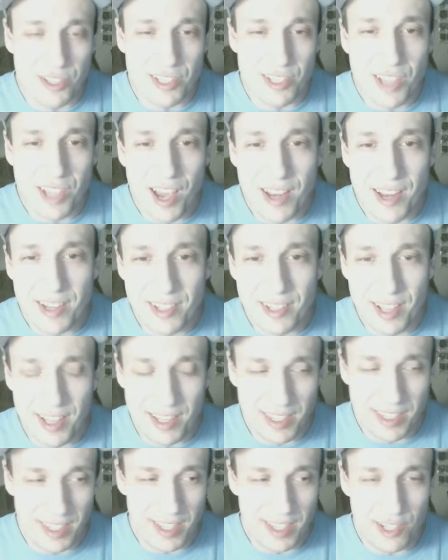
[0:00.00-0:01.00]
It's kind of
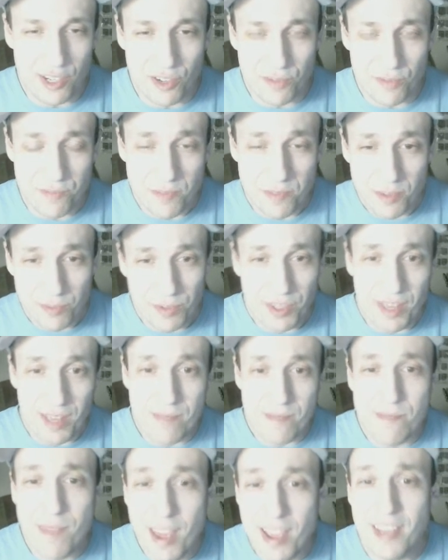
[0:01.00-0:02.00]
like, you know, when they
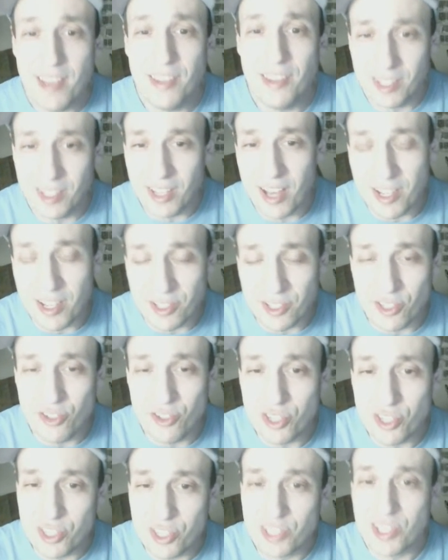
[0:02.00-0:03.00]
made the
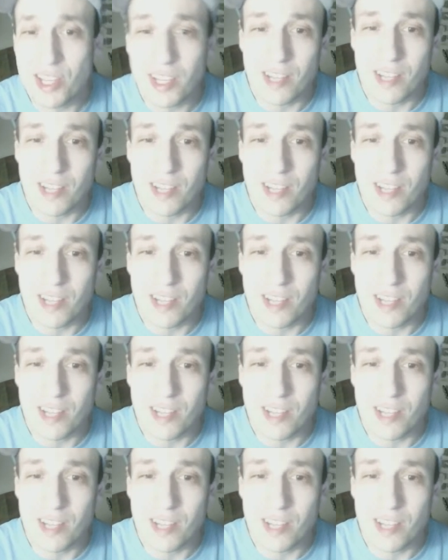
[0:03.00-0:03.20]
Constitution, the Second